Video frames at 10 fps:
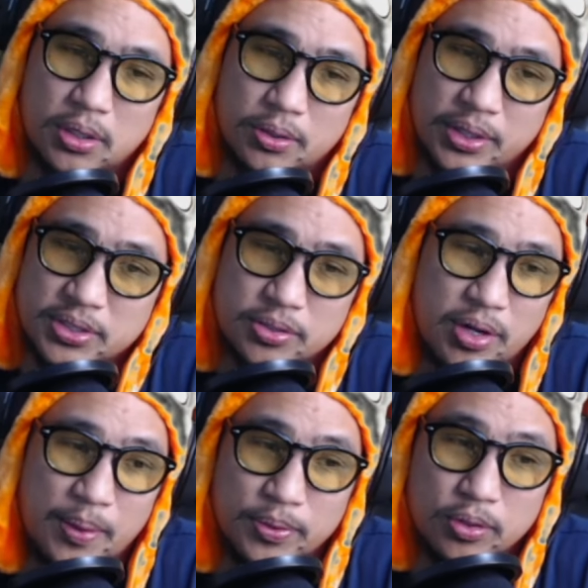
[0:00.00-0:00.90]

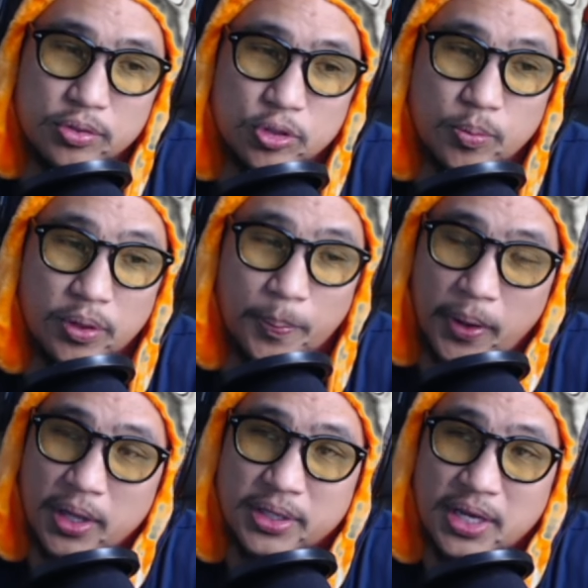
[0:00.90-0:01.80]
Instagram, YouTube, or the
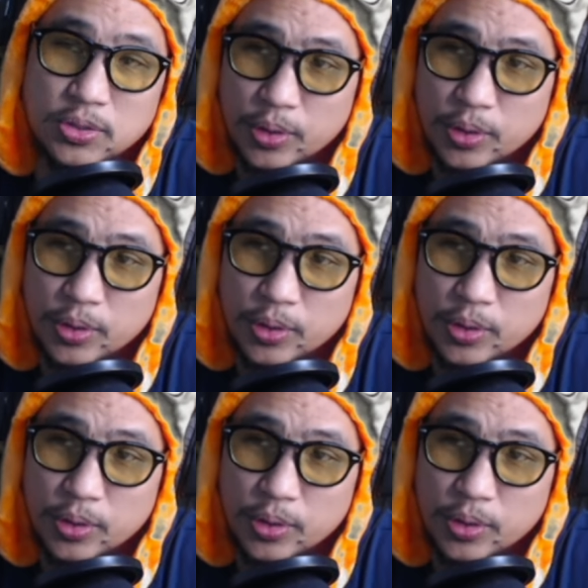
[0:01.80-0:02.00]
podcast.